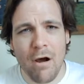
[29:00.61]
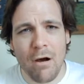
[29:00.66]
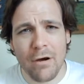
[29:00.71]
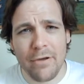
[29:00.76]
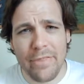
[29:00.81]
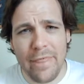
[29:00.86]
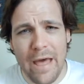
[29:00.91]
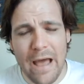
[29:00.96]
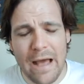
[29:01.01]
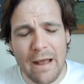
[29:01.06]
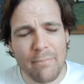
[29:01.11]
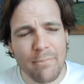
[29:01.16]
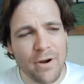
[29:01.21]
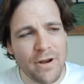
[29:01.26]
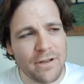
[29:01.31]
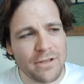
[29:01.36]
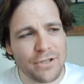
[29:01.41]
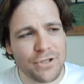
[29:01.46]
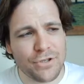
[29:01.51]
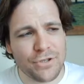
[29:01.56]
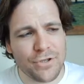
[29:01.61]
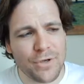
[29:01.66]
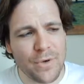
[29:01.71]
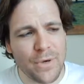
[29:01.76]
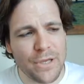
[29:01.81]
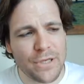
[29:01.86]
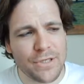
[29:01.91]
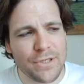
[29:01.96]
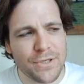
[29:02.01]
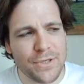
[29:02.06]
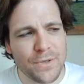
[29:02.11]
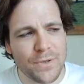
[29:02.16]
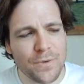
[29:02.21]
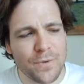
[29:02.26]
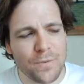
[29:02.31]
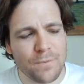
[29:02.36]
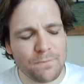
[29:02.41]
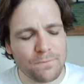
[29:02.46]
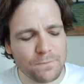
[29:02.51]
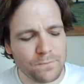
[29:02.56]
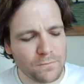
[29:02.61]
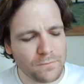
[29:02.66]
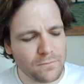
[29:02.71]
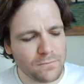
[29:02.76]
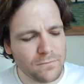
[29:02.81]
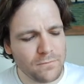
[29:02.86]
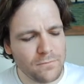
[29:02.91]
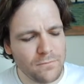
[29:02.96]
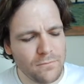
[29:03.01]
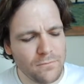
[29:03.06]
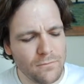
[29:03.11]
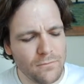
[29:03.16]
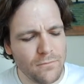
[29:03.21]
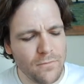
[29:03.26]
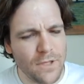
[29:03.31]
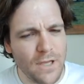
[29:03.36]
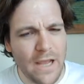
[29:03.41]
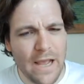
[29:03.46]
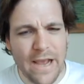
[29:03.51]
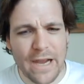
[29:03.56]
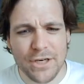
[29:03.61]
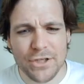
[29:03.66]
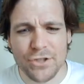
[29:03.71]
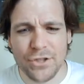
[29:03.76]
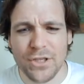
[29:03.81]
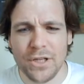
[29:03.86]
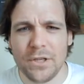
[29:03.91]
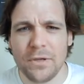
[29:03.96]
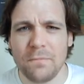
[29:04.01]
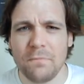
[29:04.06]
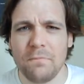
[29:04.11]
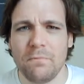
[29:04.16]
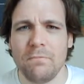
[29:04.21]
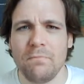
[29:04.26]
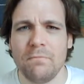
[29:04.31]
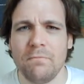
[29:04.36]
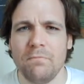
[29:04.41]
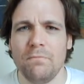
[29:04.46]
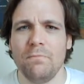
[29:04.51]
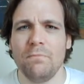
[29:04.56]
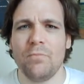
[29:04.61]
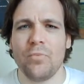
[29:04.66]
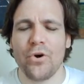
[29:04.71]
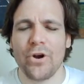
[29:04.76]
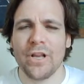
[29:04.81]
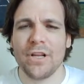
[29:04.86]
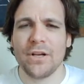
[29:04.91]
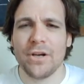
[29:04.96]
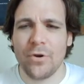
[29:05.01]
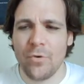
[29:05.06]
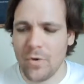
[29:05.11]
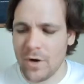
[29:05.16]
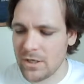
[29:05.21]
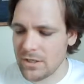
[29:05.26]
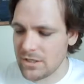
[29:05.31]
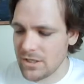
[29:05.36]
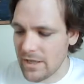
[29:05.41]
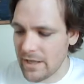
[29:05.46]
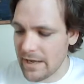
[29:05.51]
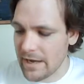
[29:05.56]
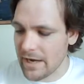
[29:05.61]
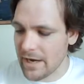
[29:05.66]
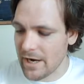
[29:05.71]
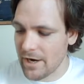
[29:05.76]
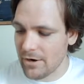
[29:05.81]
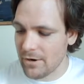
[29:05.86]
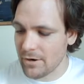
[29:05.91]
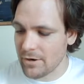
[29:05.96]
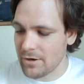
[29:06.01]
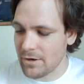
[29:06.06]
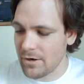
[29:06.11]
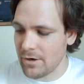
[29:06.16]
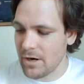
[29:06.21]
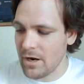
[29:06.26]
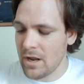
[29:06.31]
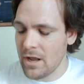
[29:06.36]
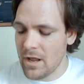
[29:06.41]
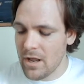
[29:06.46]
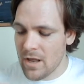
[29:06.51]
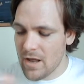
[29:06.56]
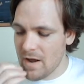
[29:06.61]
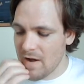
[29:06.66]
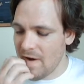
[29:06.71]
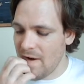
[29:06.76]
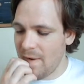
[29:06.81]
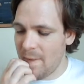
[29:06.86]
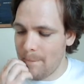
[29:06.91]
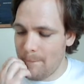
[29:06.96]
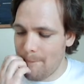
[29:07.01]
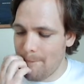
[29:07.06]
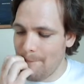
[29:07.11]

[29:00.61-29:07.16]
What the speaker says: it that, but it's your duty to actually bring nuance to that character. But